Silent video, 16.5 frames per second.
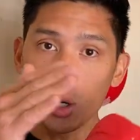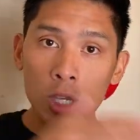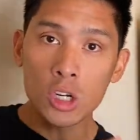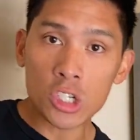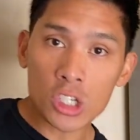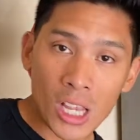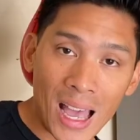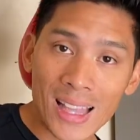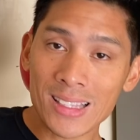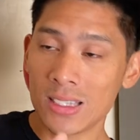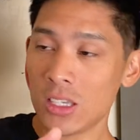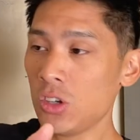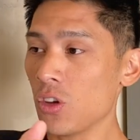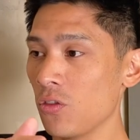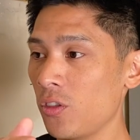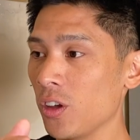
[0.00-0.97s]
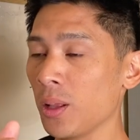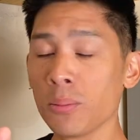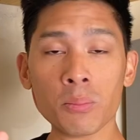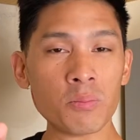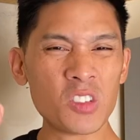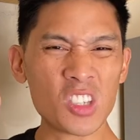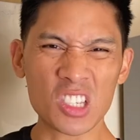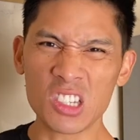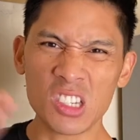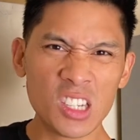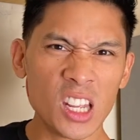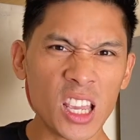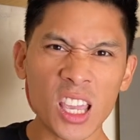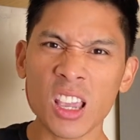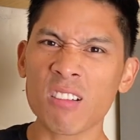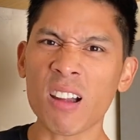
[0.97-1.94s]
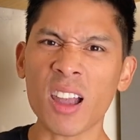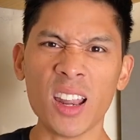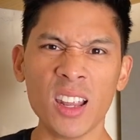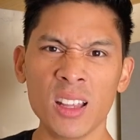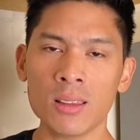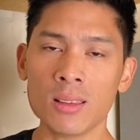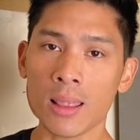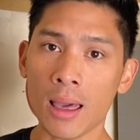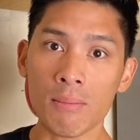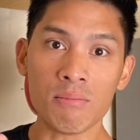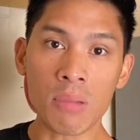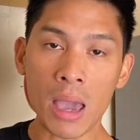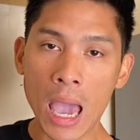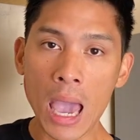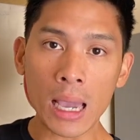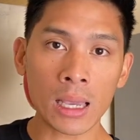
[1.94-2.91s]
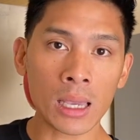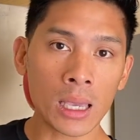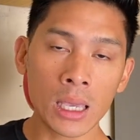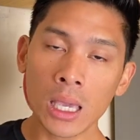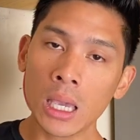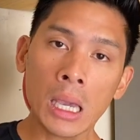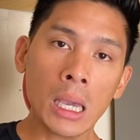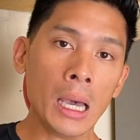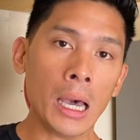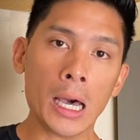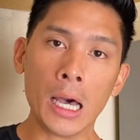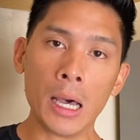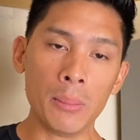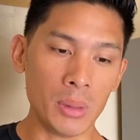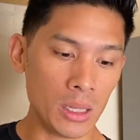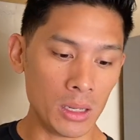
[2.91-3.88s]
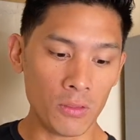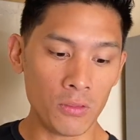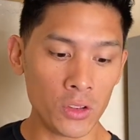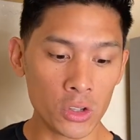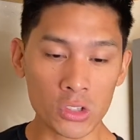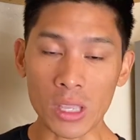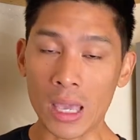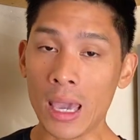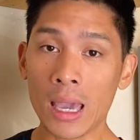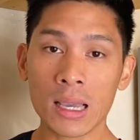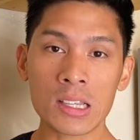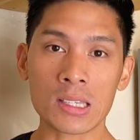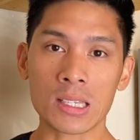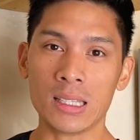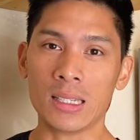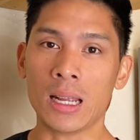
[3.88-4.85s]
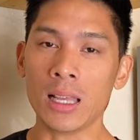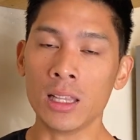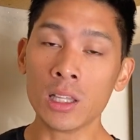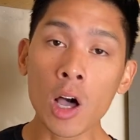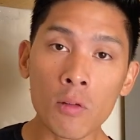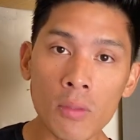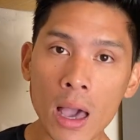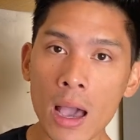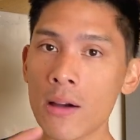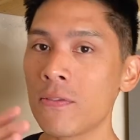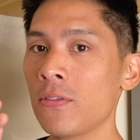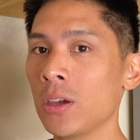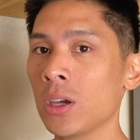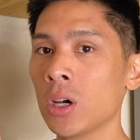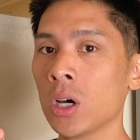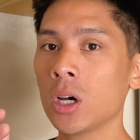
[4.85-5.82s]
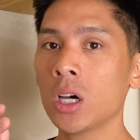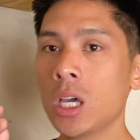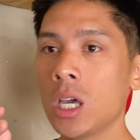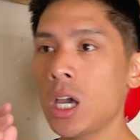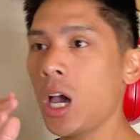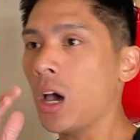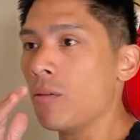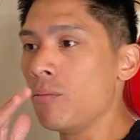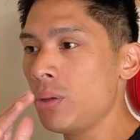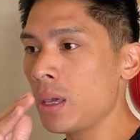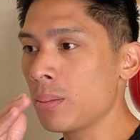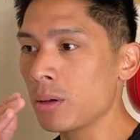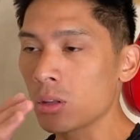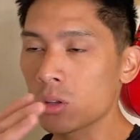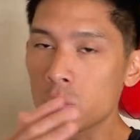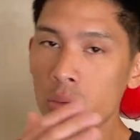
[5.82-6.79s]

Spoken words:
your shots, you can feel them just digging right into that bag. And it feels excellent. I love that feel of being able to